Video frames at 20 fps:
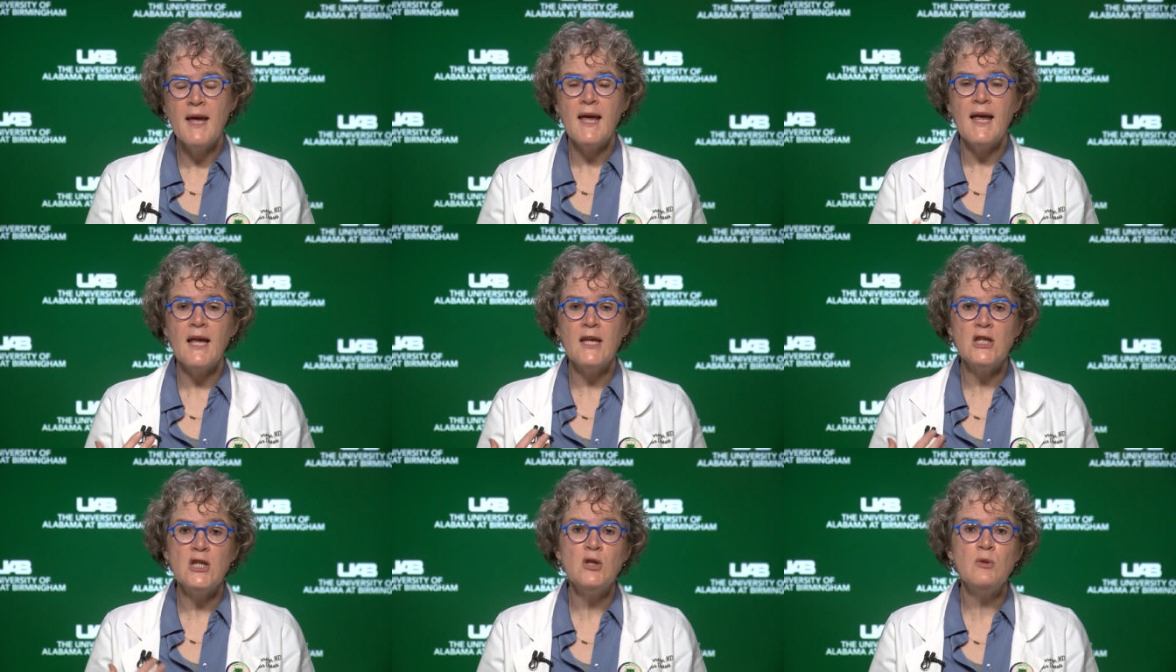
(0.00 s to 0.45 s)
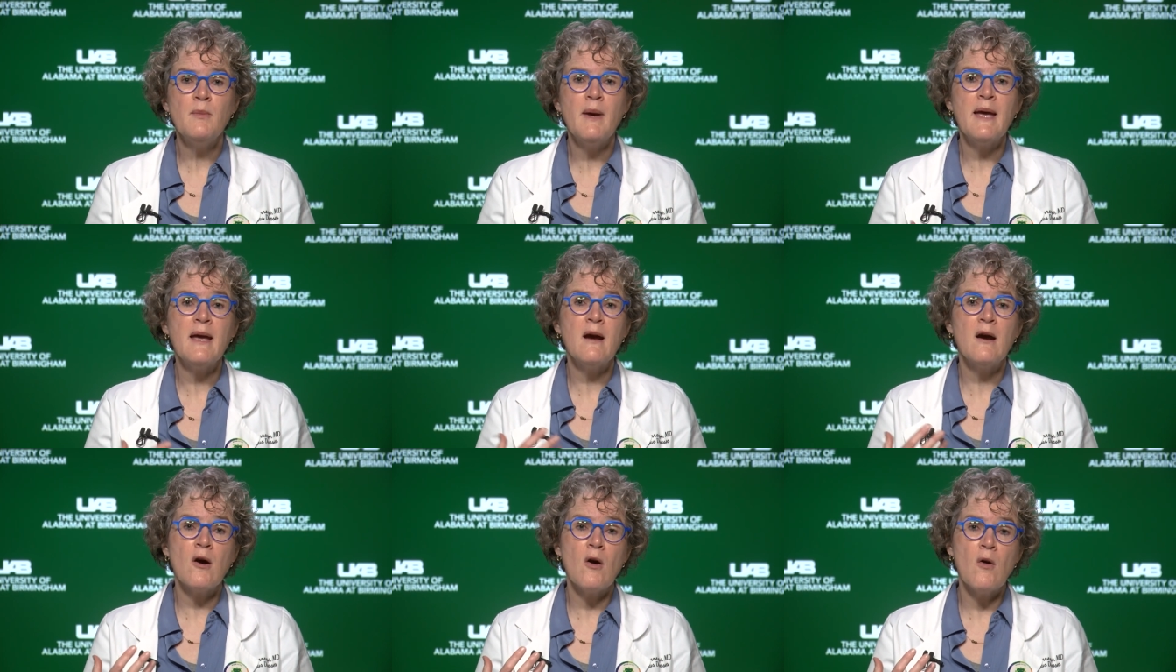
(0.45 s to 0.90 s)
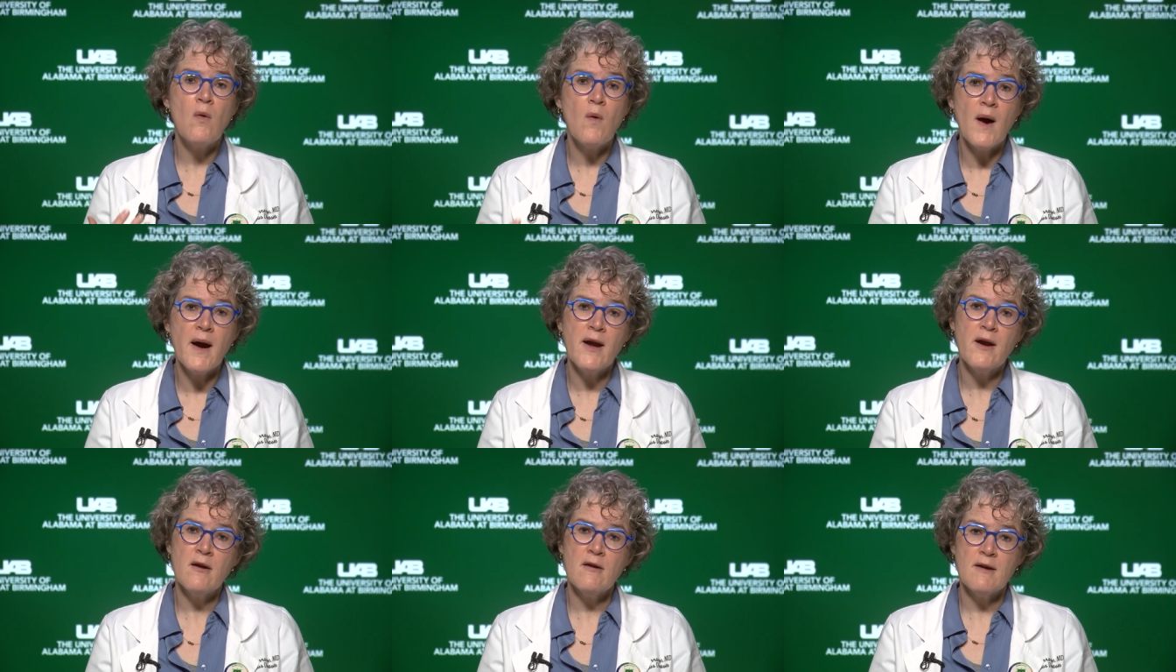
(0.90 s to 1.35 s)
and you may
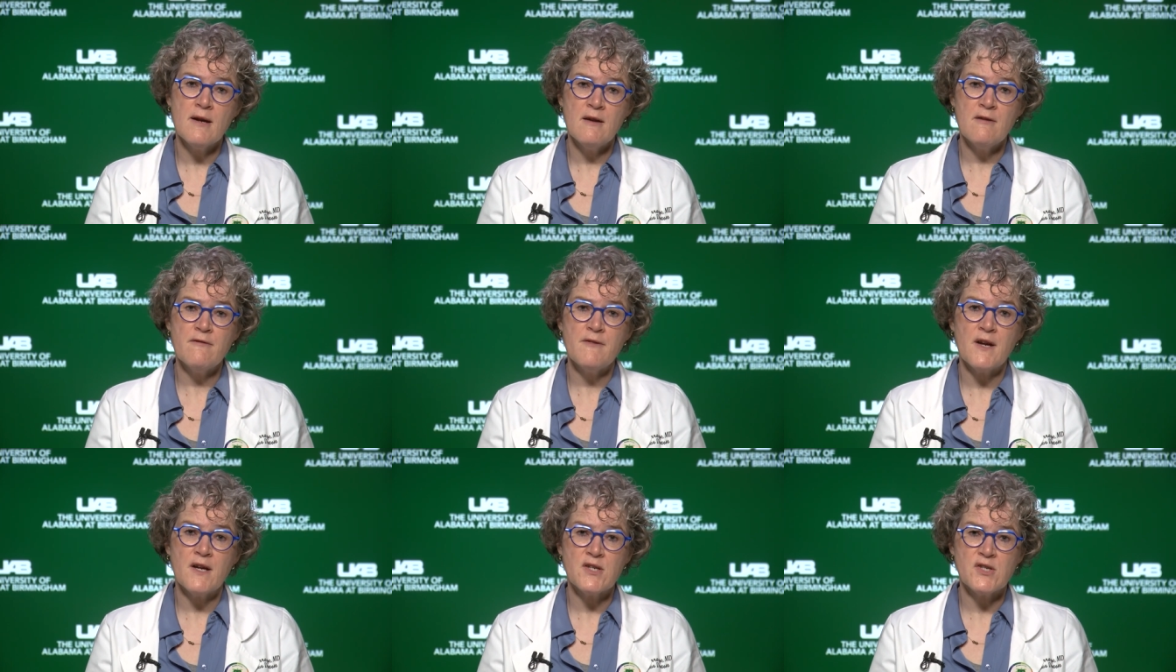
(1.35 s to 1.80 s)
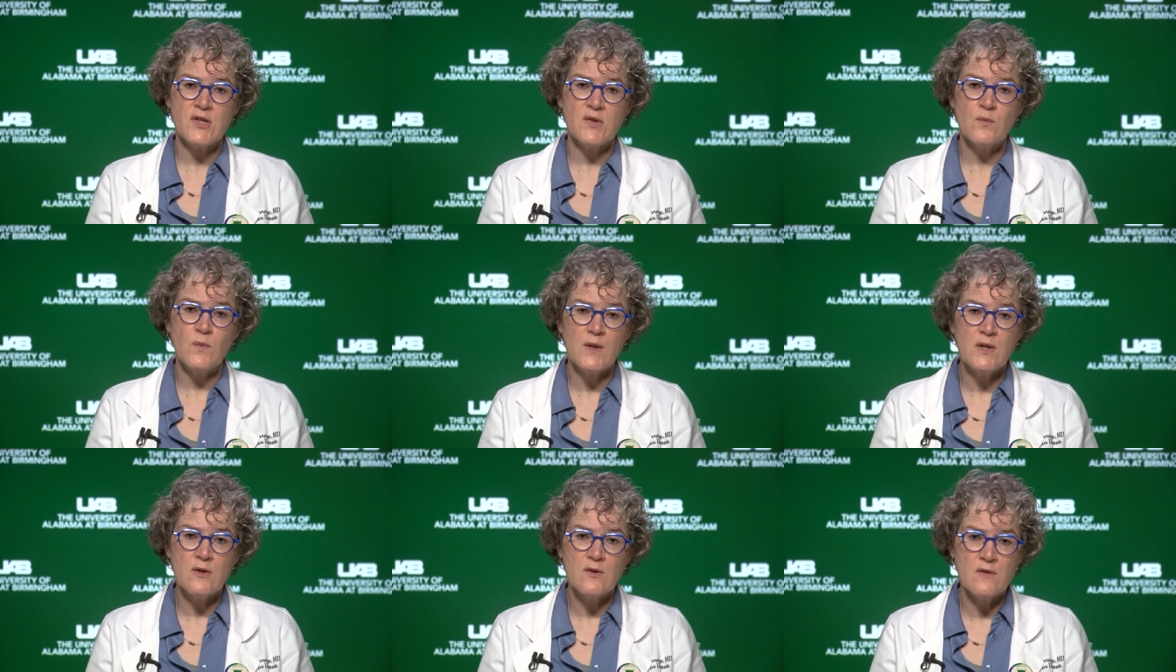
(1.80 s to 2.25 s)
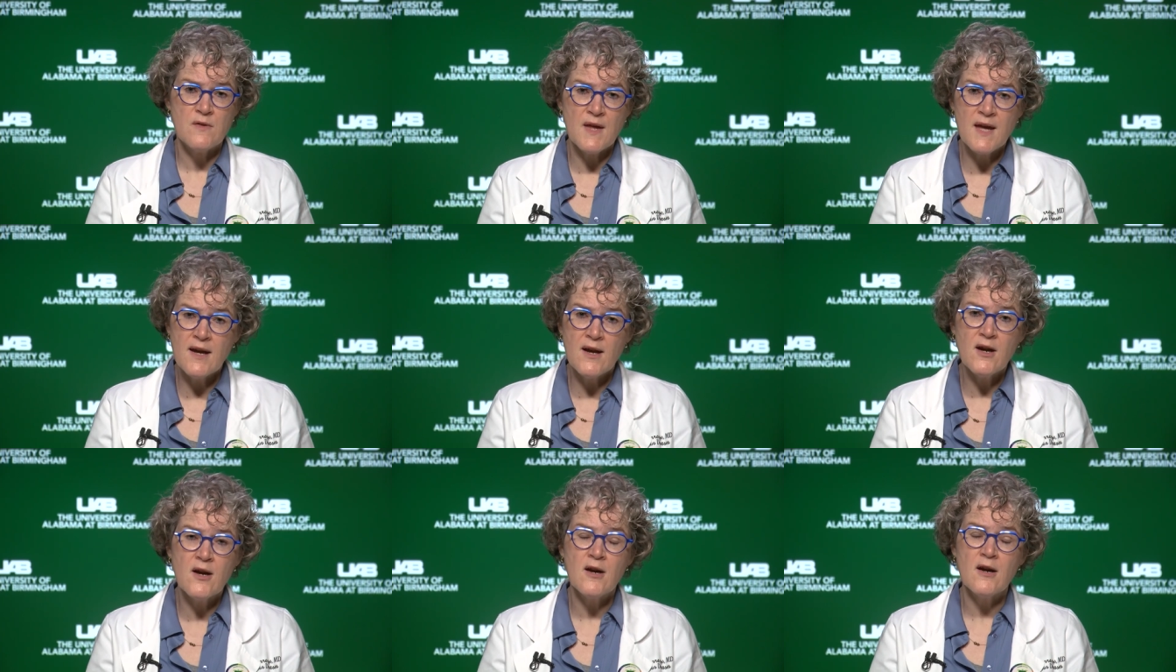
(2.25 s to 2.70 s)
acquire infection when you're
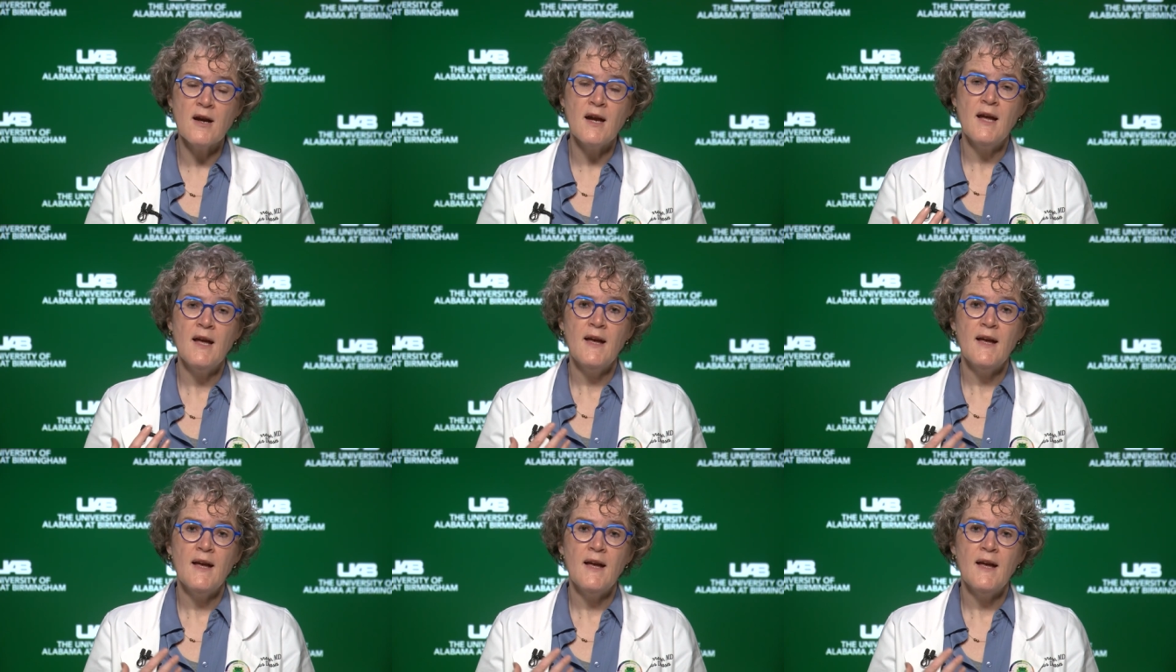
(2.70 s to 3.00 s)
there